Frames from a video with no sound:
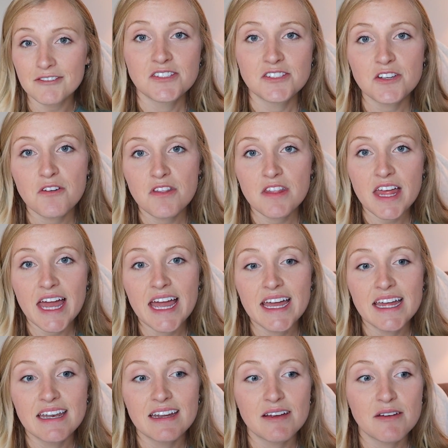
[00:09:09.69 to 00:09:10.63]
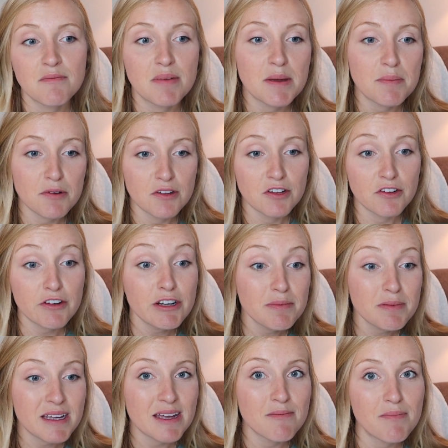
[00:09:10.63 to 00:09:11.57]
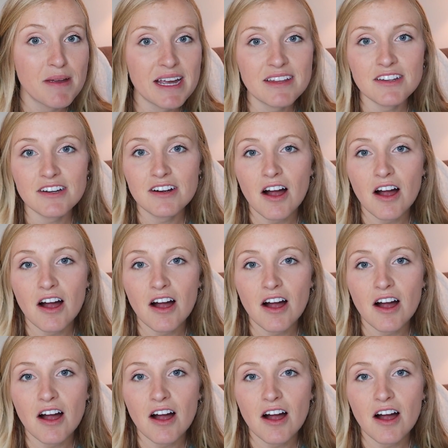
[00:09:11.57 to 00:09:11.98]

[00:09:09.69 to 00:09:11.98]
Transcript: So then people in the group can pick their